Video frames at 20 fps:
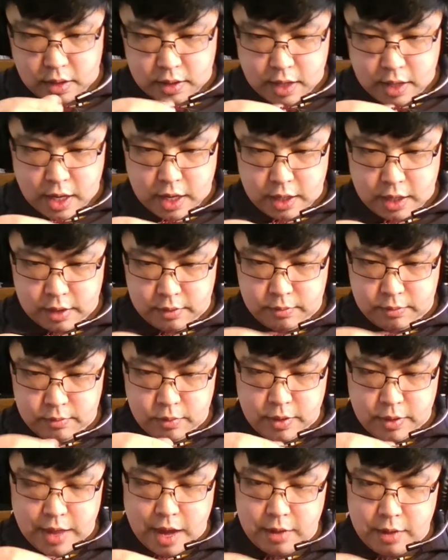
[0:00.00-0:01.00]
head
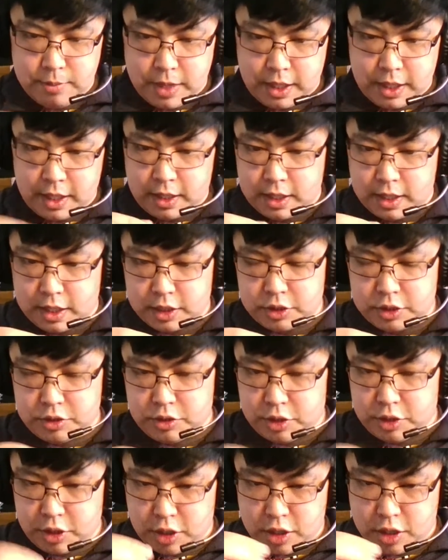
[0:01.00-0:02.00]
without making an extra
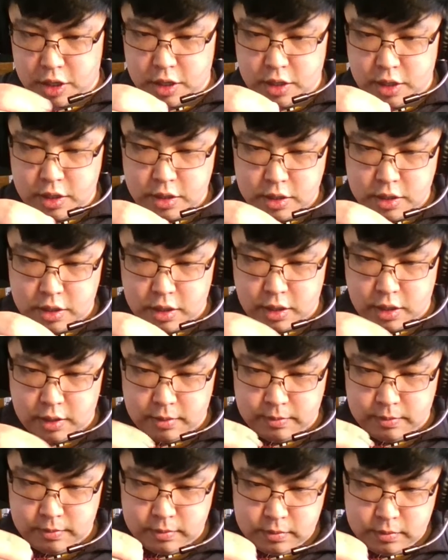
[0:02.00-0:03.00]
turn.
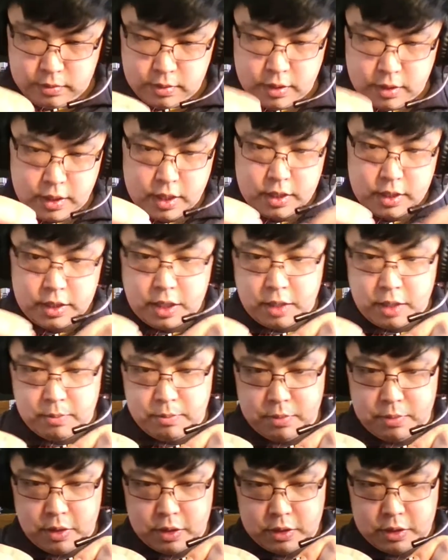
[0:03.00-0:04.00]
Again, to keep
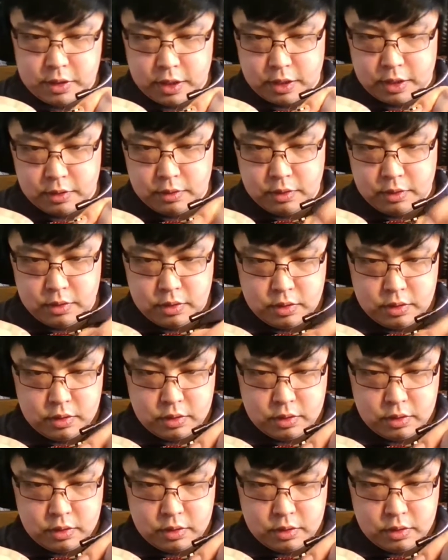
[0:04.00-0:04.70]
bulk down.